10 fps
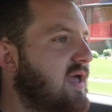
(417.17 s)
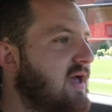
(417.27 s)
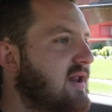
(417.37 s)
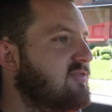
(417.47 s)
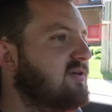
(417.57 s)

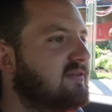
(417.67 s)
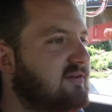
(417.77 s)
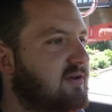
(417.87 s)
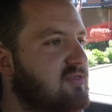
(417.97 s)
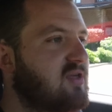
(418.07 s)
And I think
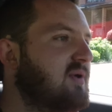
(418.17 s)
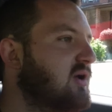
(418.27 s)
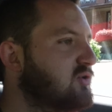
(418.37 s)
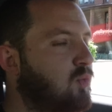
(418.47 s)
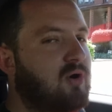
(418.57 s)
that's a good thing
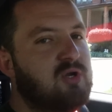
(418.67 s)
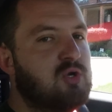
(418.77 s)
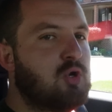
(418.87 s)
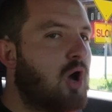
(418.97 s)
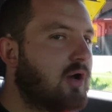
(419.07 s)
because, one,
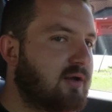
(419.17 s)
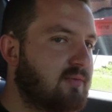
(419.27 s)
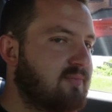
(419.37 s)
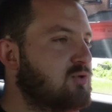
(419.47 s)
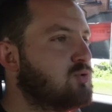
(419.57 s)
you're not going
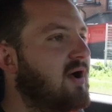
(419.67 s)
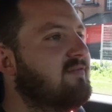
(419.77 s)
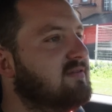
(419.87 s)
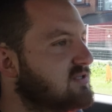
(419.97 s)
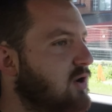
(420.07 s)
to be
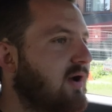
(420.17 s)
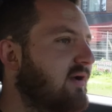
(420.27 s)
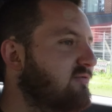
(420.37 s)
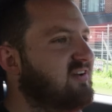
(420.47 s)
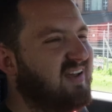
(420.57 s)
driving this car
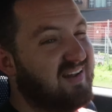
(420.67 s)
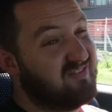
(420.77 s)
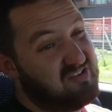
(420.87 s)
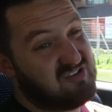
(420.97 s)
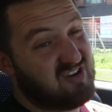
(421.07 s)
every day and
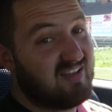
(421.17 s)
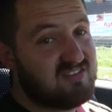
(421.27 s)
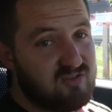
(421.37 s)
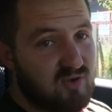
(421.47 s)
every chance you